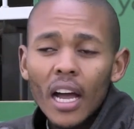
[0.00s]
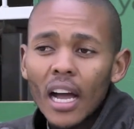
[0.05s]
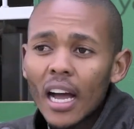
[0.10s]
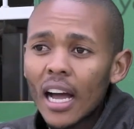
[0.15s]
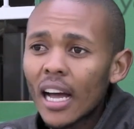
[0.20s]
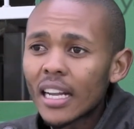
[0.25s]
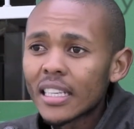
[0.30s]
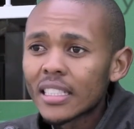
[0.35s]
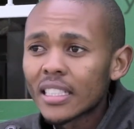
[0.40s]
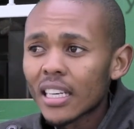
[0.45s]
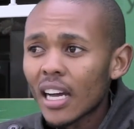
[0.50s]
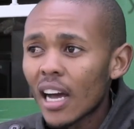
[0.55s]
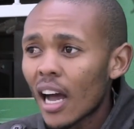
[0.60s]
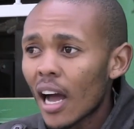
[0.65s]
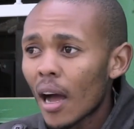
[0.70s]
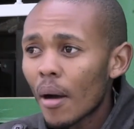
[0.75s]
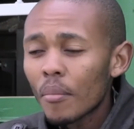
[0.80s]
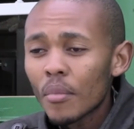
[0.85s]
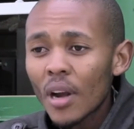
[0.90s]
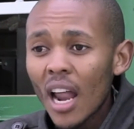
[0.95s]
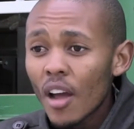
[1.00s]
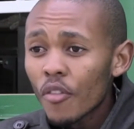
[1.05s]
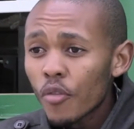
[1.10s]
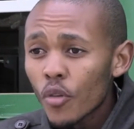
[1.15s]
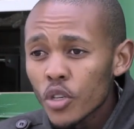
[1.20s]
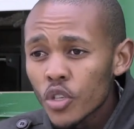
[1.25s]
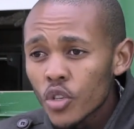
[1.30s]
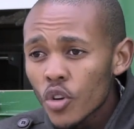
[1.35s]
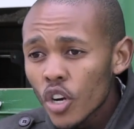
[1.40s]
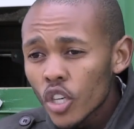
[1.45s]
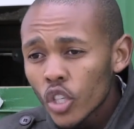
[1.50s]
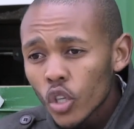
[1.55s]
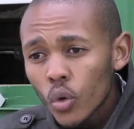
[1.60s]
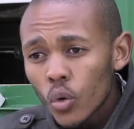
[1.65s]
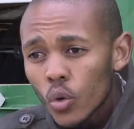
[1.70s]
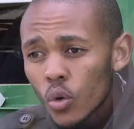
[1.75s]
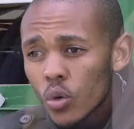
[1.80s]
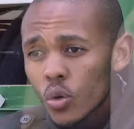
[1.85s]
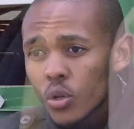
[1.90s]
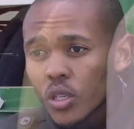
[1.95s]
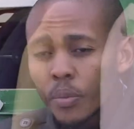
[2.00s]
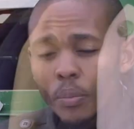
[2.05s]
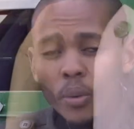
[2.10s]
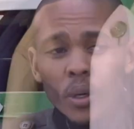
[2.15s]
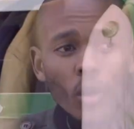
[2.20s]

And um, life was not good.